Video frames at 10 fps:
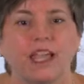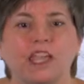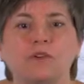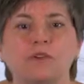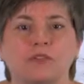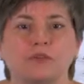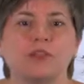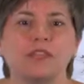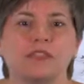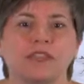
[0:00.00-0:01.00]
Here are
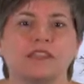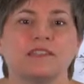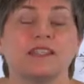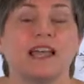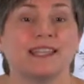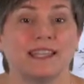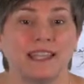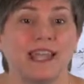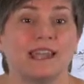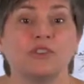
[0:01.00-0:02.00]
3 things that can
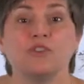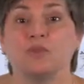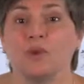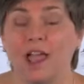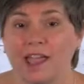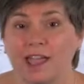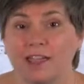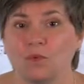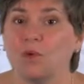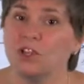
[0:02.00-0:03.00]
get in your
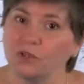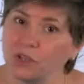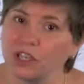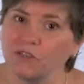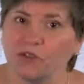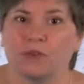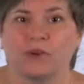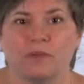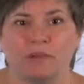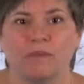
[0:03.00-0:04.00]
way when you're looking for the
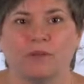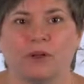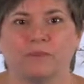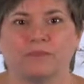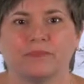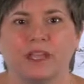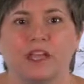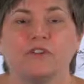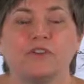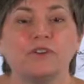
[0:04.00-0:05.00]
right people.
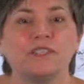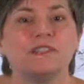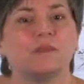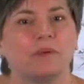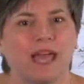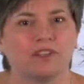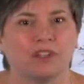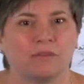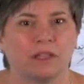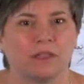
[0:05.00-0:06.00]
First is the
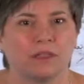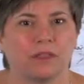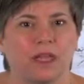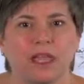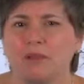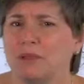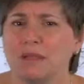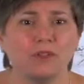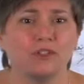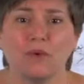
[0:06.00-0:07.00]
passion myth.
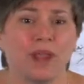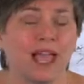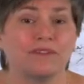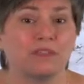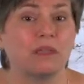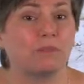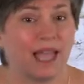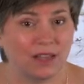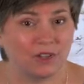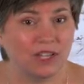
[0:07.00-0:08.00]
People don't have to be
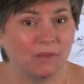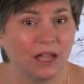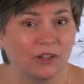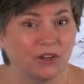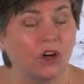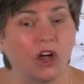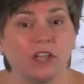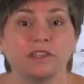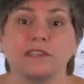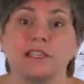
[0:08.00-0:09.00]
passionate about your
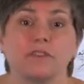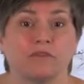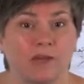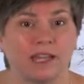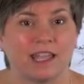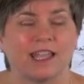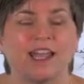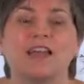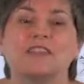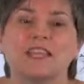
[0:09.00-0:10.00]
cause to give money.
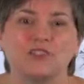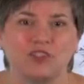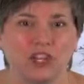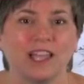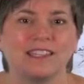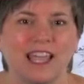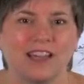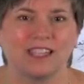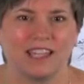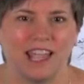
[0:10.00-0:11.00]
They just
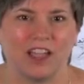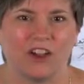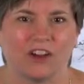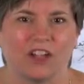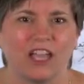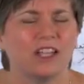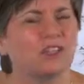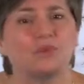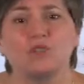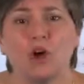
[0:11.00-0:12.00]
have to care.
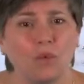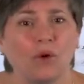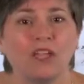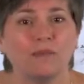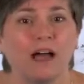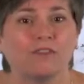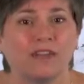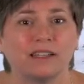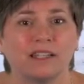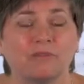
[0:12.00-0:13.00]
So don't worry about
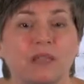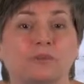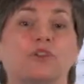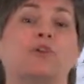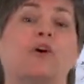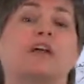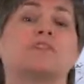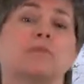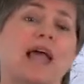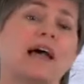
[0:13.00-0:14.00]
finding people who are
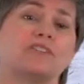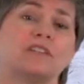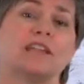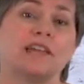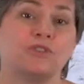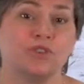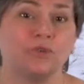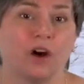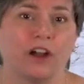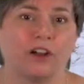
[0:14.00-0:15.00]
as passionate as
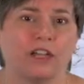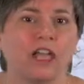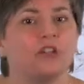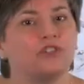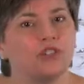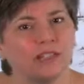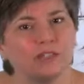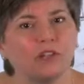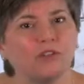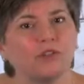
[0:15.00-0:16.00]
you are.
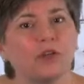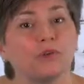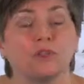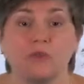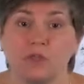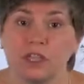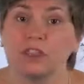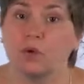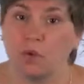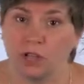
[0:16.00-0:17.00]
Just look for those who think
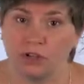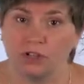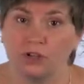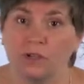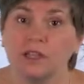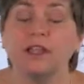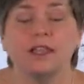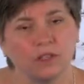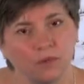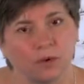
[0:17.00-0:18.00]
that what you're doing
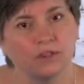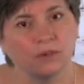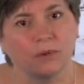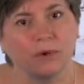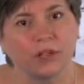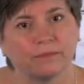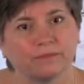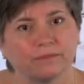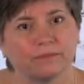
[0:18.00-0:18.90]
is worth supporting.